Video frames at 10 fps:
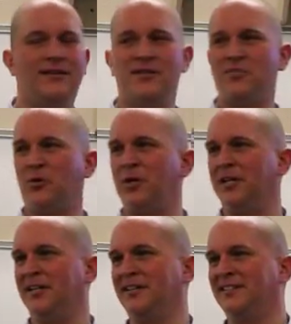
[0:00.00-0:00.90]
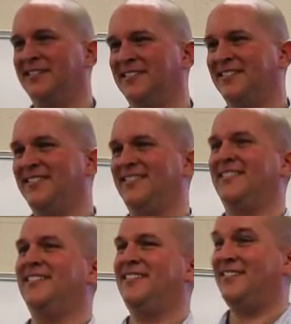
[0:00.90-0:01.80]
He's a boy.
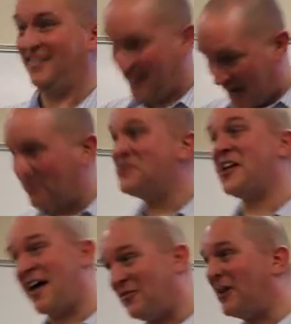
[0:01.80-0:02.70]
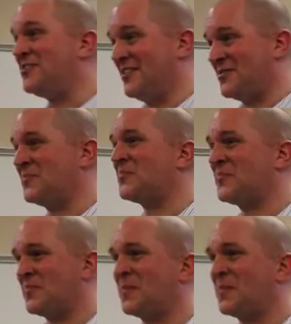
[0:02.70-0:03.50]
He happens to have autism,